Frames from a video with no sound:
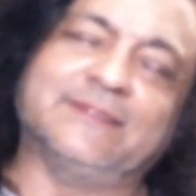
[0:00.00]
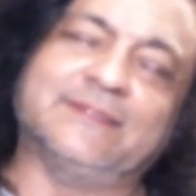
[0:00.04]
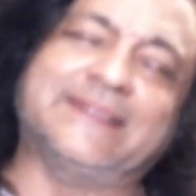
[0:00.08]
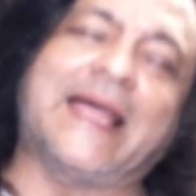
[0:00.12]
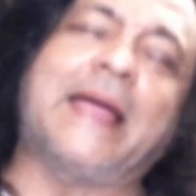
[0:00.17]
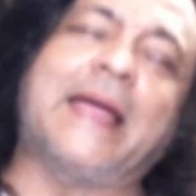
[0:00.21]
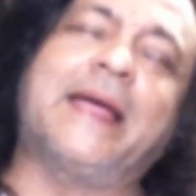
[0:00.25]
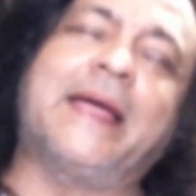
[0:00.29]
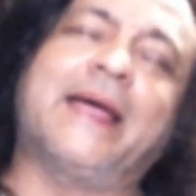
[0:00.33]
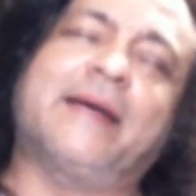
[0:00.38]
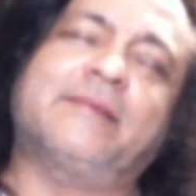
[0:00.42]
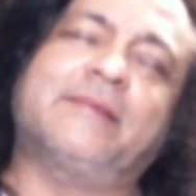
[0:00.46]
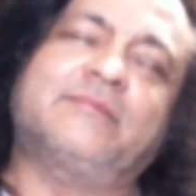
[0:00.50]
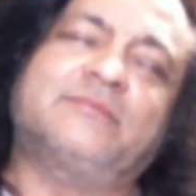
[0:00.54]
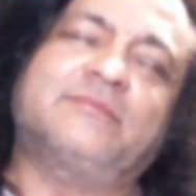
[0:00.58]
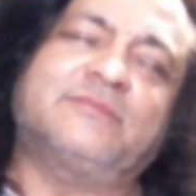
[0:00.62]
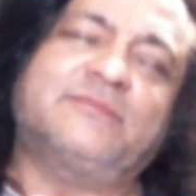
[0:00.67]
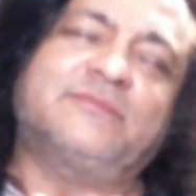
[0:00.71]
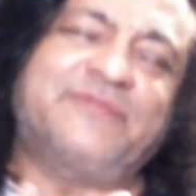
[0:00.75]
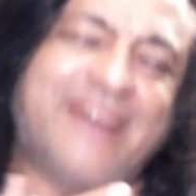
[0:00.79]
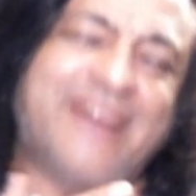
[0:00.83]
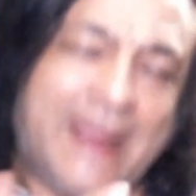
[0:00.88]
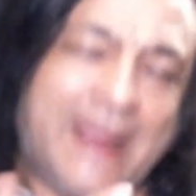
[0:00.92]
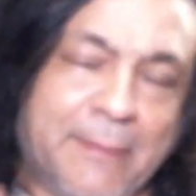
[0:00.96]
Their
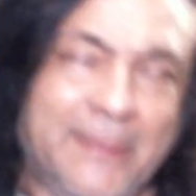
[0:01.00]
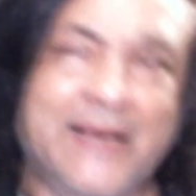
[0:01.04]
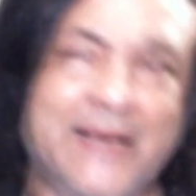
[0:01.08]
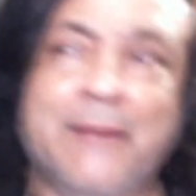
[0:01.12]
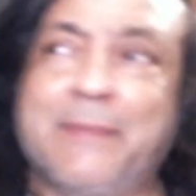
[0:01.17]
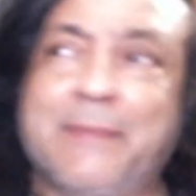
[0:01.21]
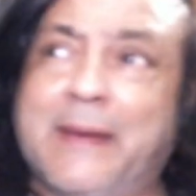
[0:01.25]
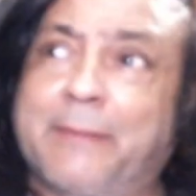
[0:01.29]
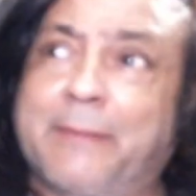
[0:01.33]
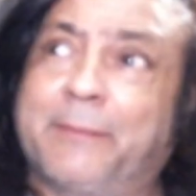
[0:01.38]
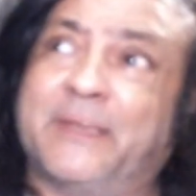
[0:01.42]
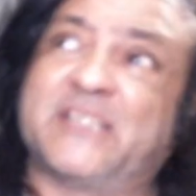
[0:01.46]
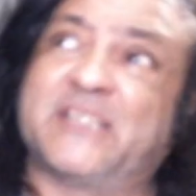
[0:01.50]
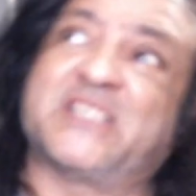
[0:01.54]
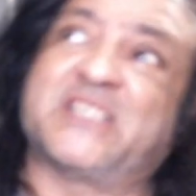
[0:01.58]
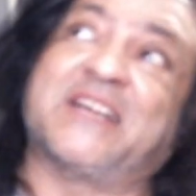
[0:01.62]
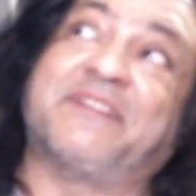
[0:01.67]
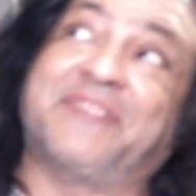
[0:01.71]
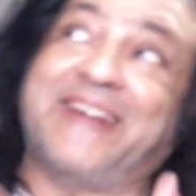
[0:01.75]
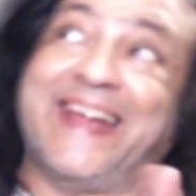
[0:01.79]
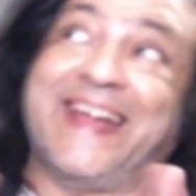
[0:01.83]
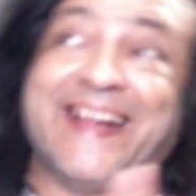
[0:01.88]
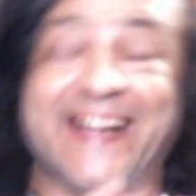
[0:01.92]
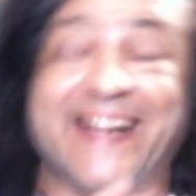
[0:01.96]
family members
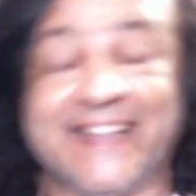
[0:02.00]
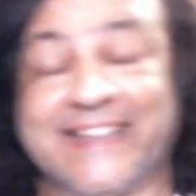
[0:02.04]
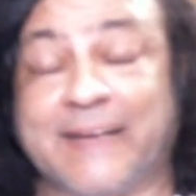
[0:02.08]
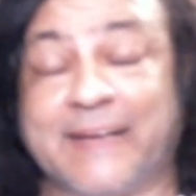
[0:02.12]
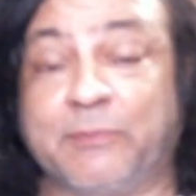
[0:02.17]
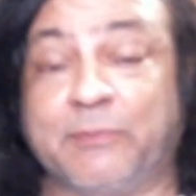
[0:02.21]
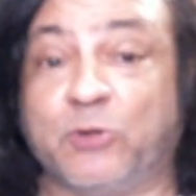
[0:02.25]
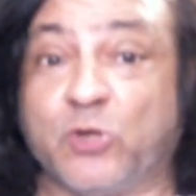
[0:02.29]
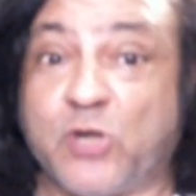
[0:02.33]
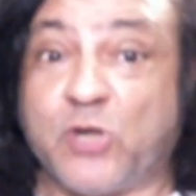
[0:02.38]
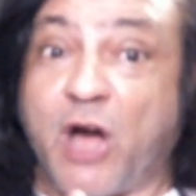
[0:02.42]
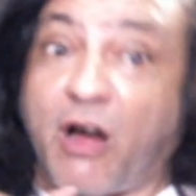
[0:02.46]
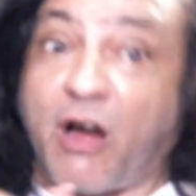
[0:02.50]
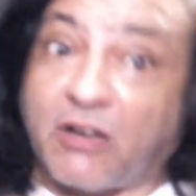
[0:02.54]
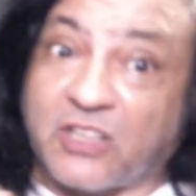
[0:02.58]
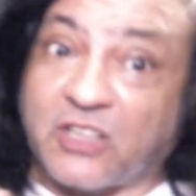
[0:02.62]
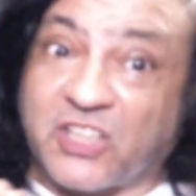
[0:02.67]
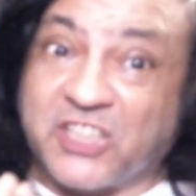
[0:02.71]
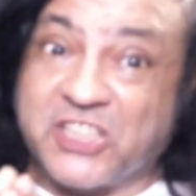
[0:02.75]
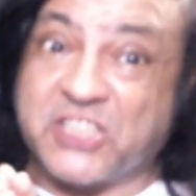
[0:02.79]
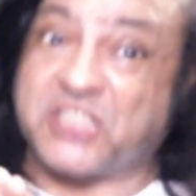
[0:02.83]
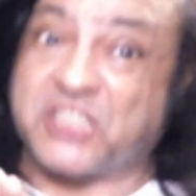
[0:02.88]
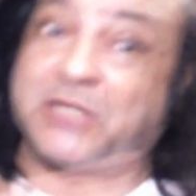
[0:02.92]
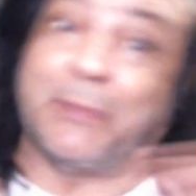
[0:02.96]
have taken them to
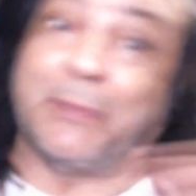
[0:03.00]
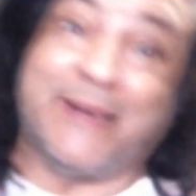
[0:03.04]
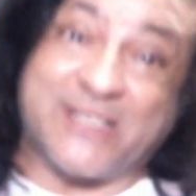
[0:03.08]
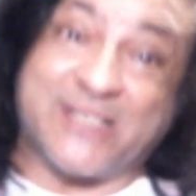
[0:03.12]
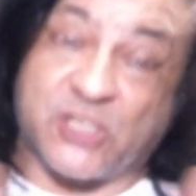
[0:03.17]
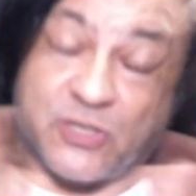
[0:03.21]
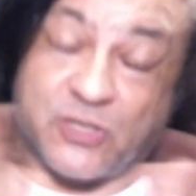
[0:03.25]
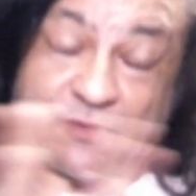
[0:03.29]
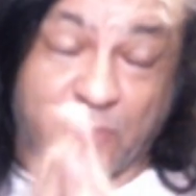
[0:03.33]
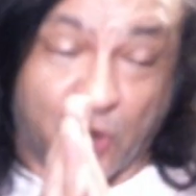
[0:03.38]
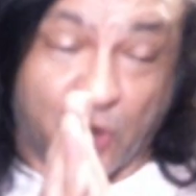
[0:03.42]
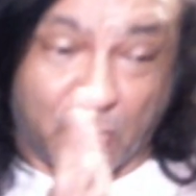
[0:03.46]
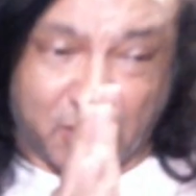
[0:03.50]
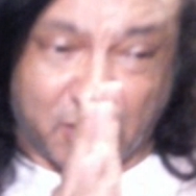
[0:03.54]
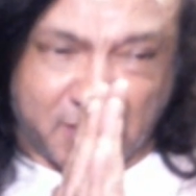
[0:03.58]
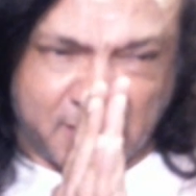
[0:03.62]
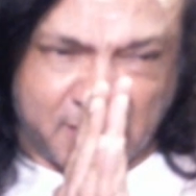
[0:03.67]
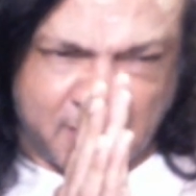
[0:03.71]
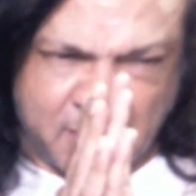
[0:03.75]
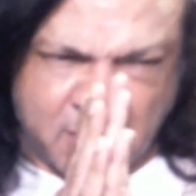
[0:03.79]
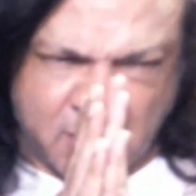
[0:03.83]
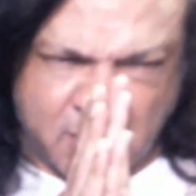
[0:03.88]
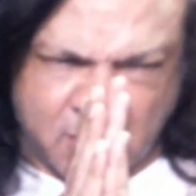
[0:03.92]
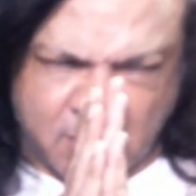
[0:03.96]
doctors, the best of
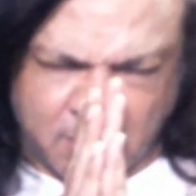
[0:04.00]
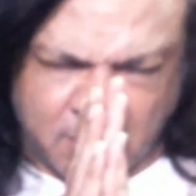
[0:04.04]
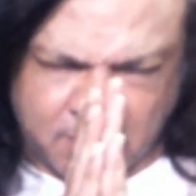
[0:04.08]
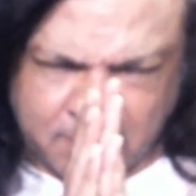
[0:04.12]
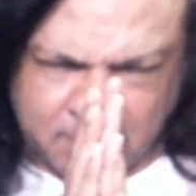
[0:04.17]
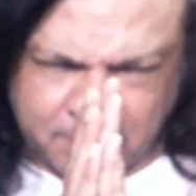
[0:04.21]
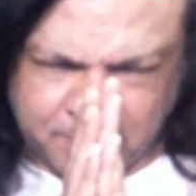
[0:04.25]
doctors,